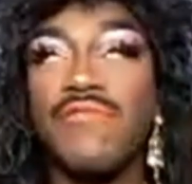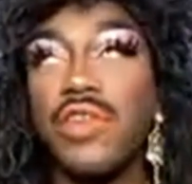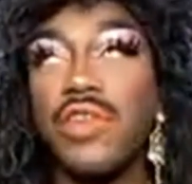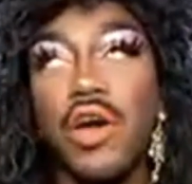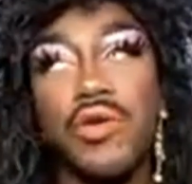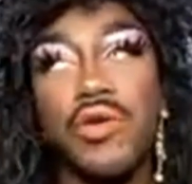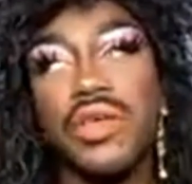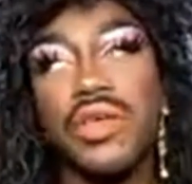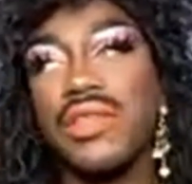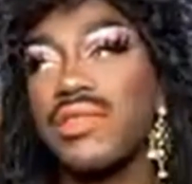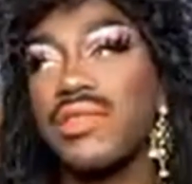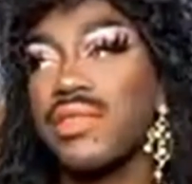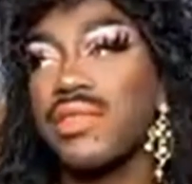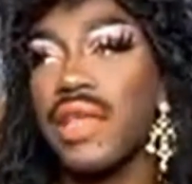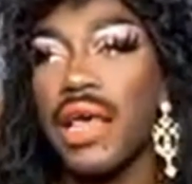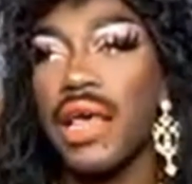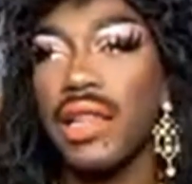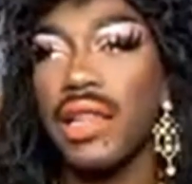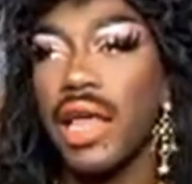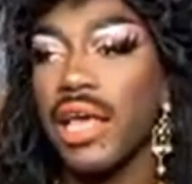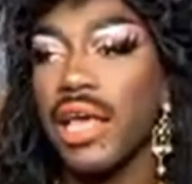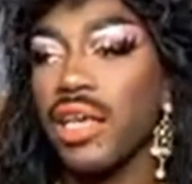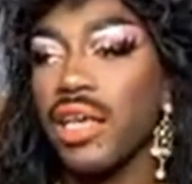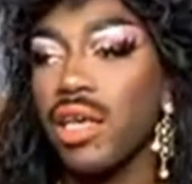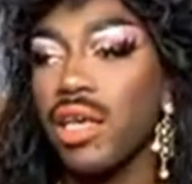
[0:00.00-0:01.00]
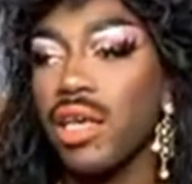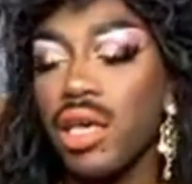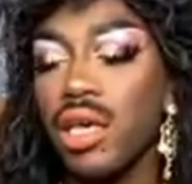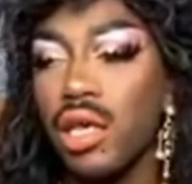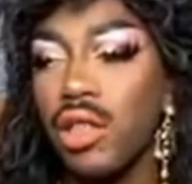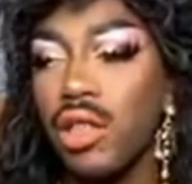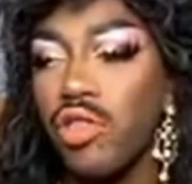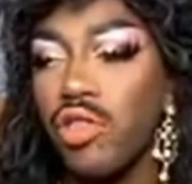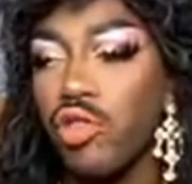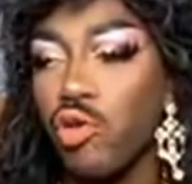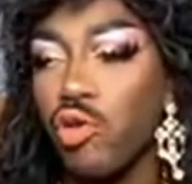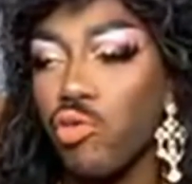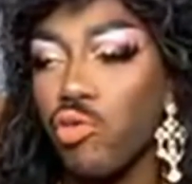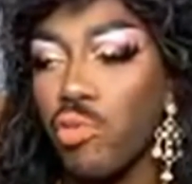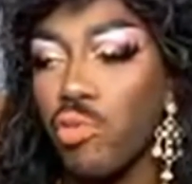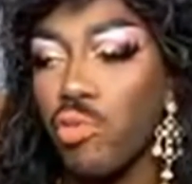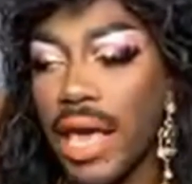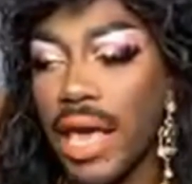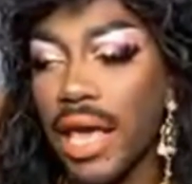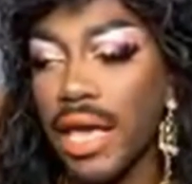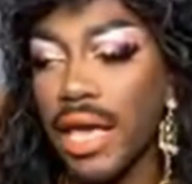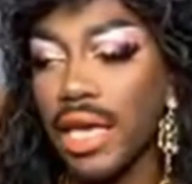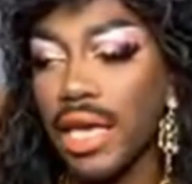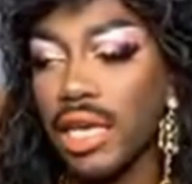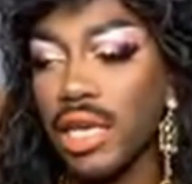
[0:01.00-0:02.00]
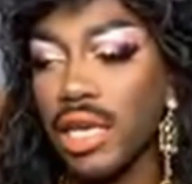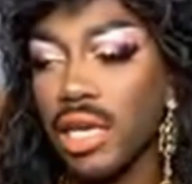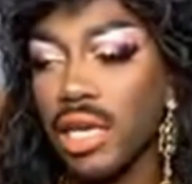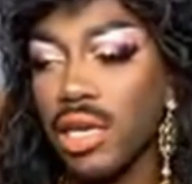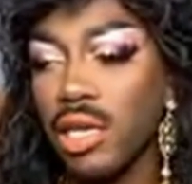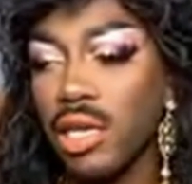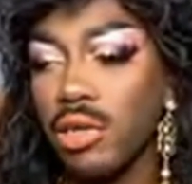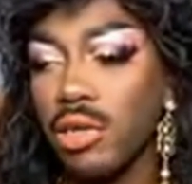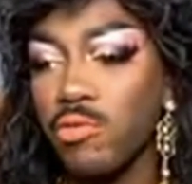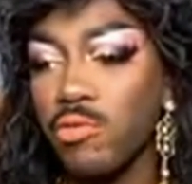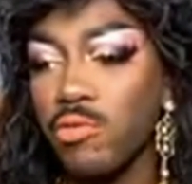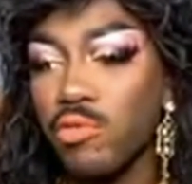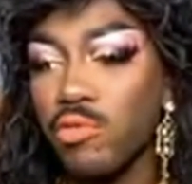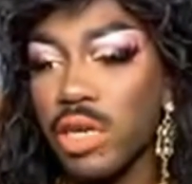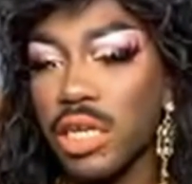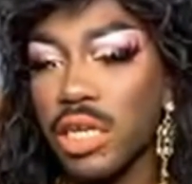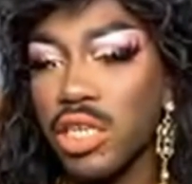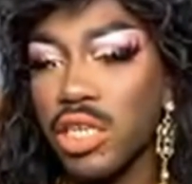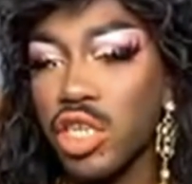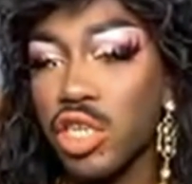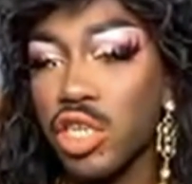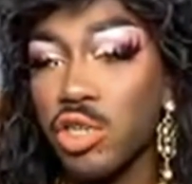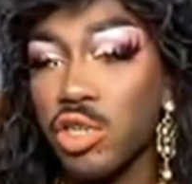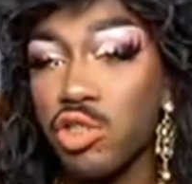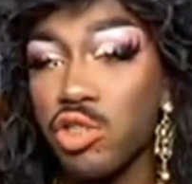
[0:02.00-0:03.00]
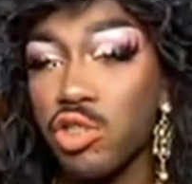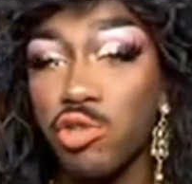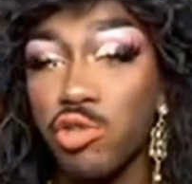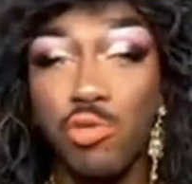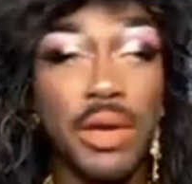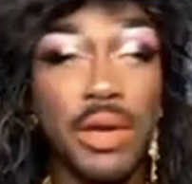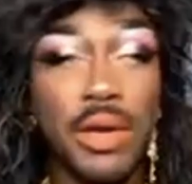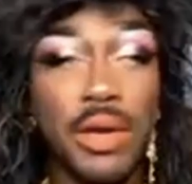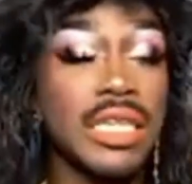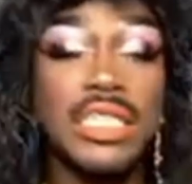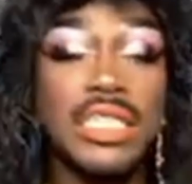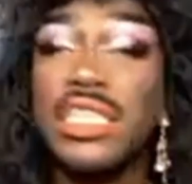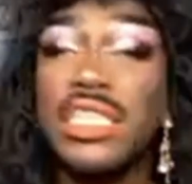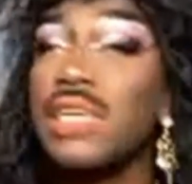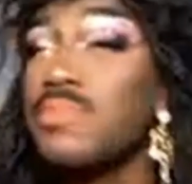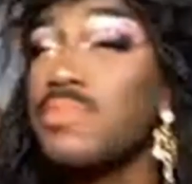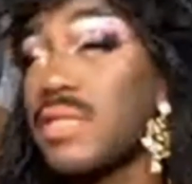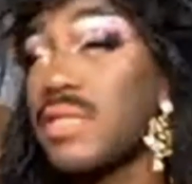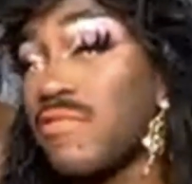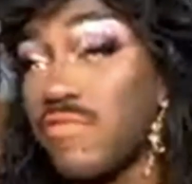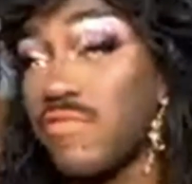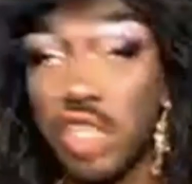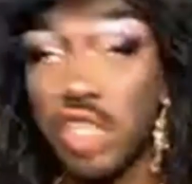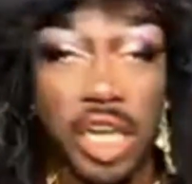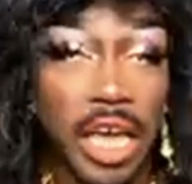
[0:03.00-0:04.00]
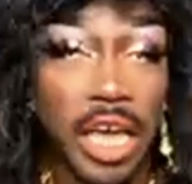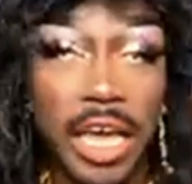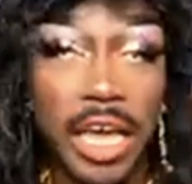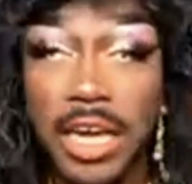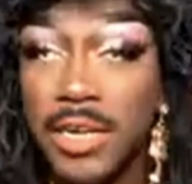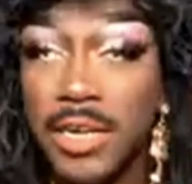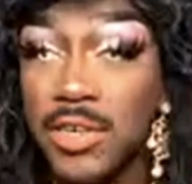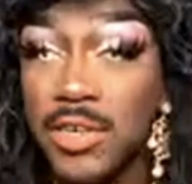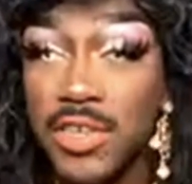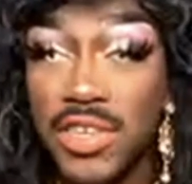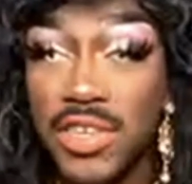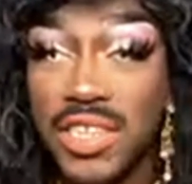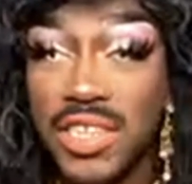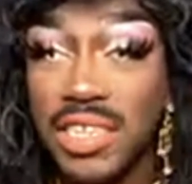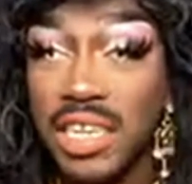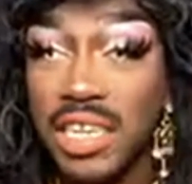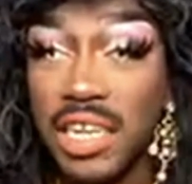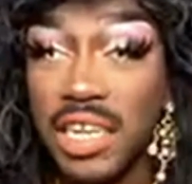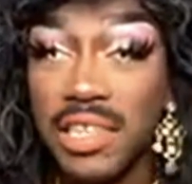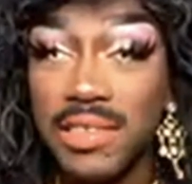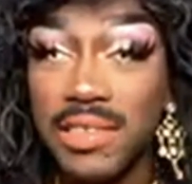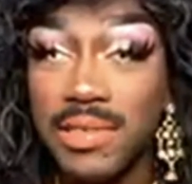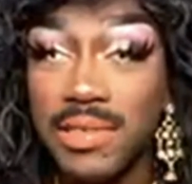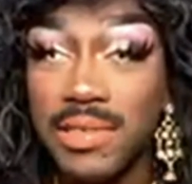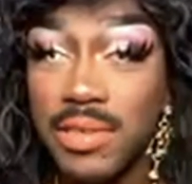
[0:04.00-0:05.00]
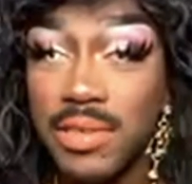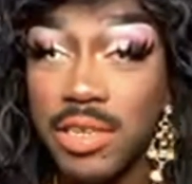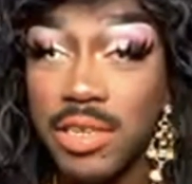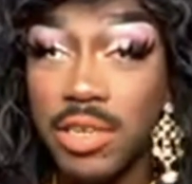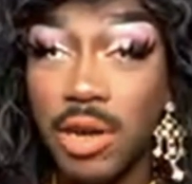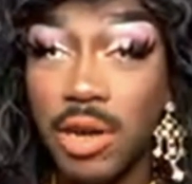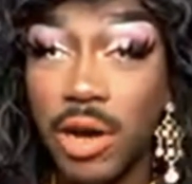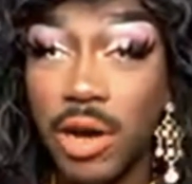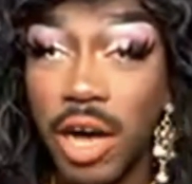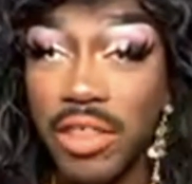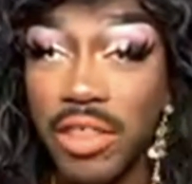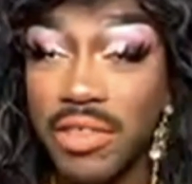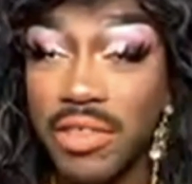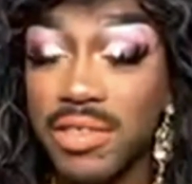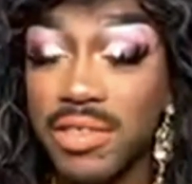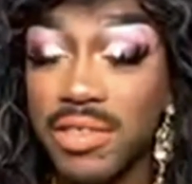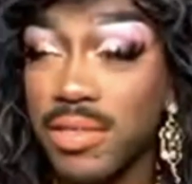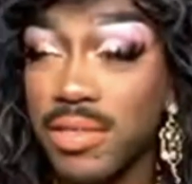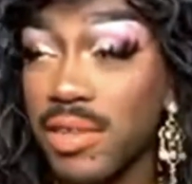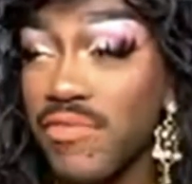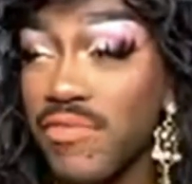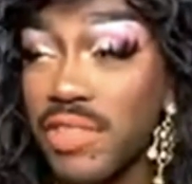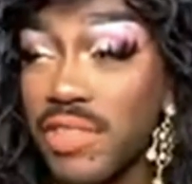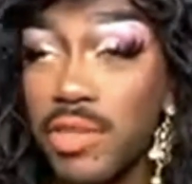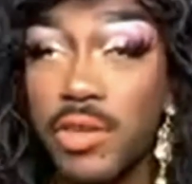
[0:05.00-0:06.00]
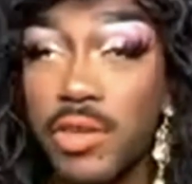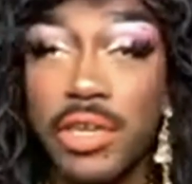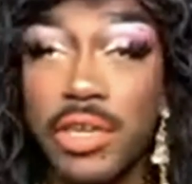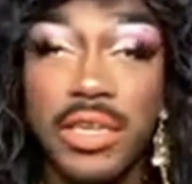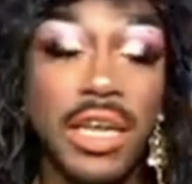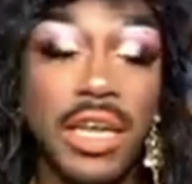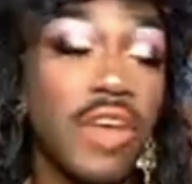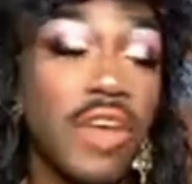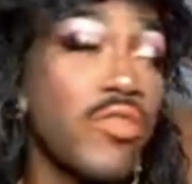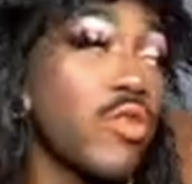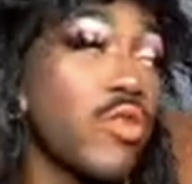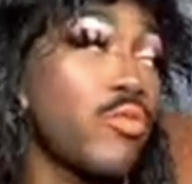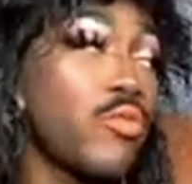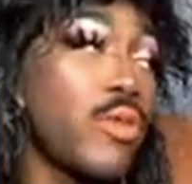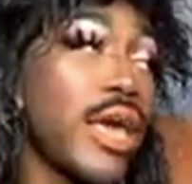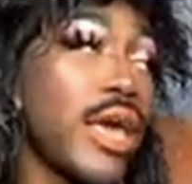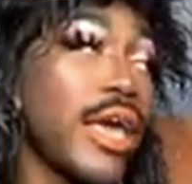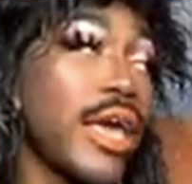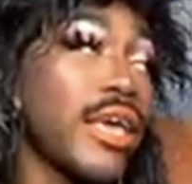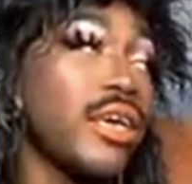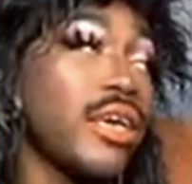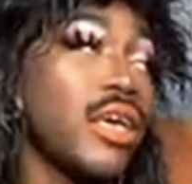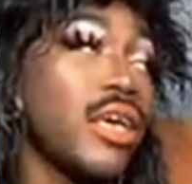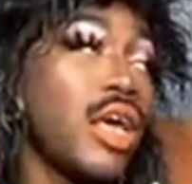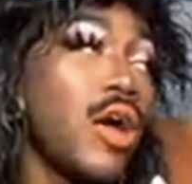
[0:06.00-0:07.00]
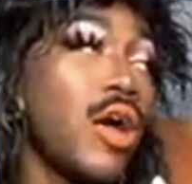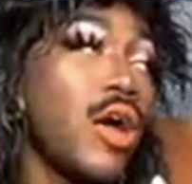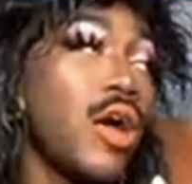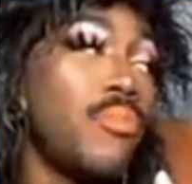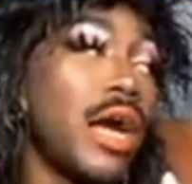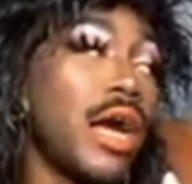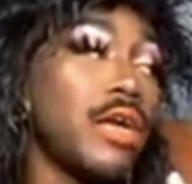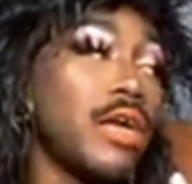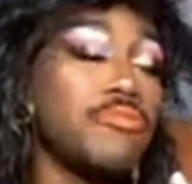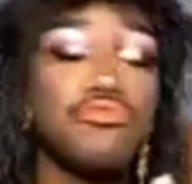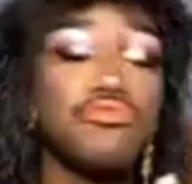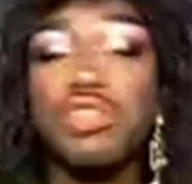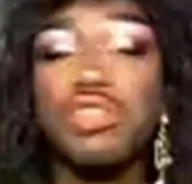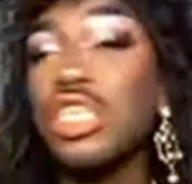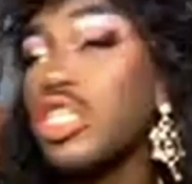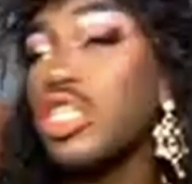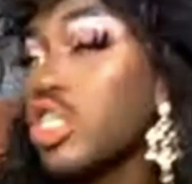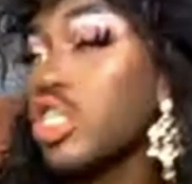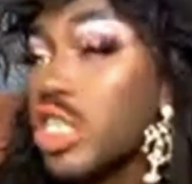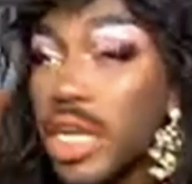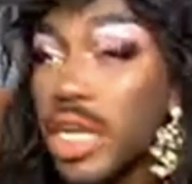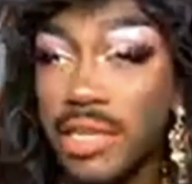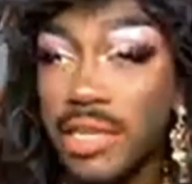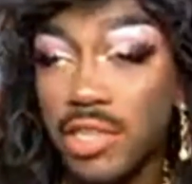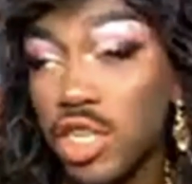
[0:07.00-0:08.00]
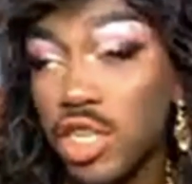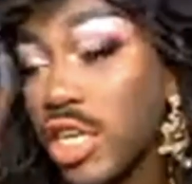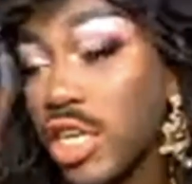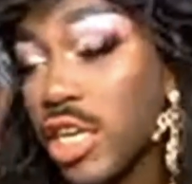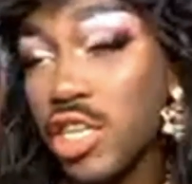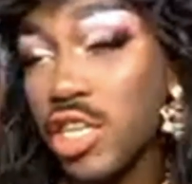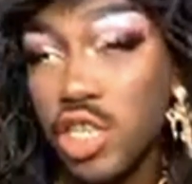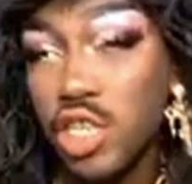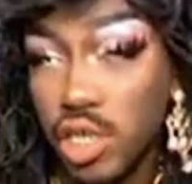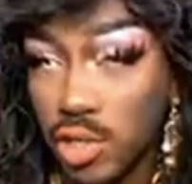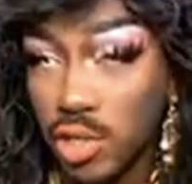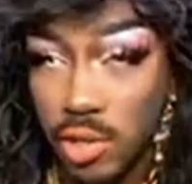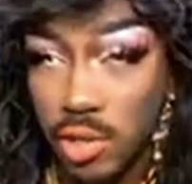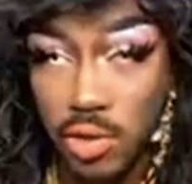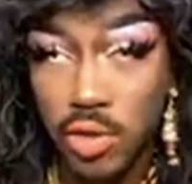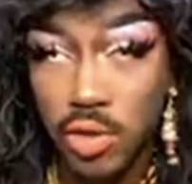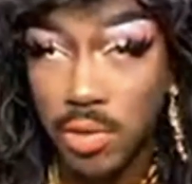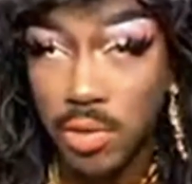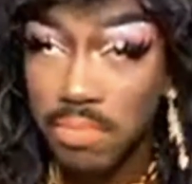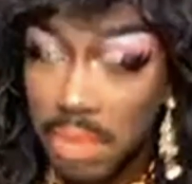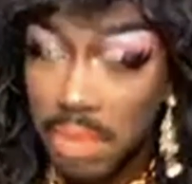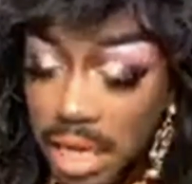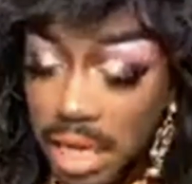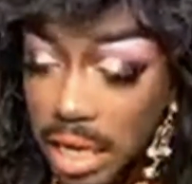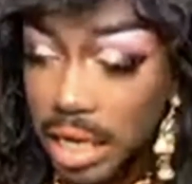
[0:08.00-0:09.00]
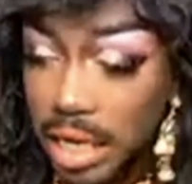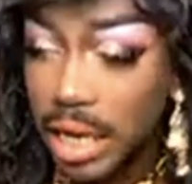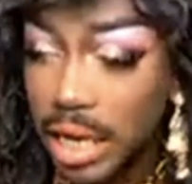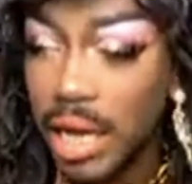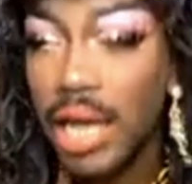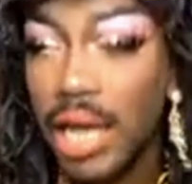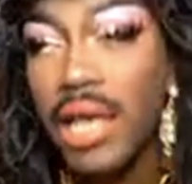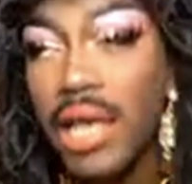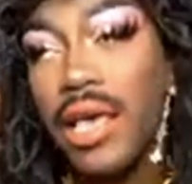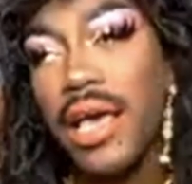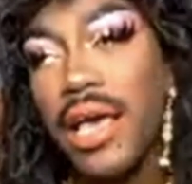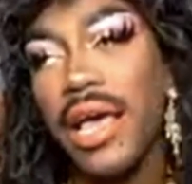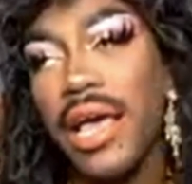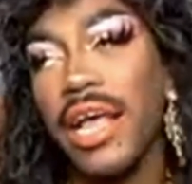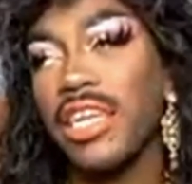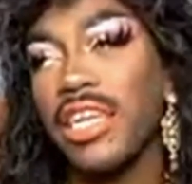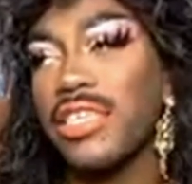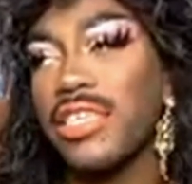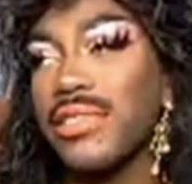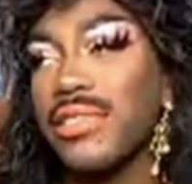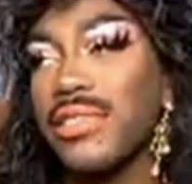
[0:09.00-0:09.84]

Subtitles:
Like, I've noticed that, like, the way the tips have changed since, you know, all this stuff is going down, the way my reach has changed on social media.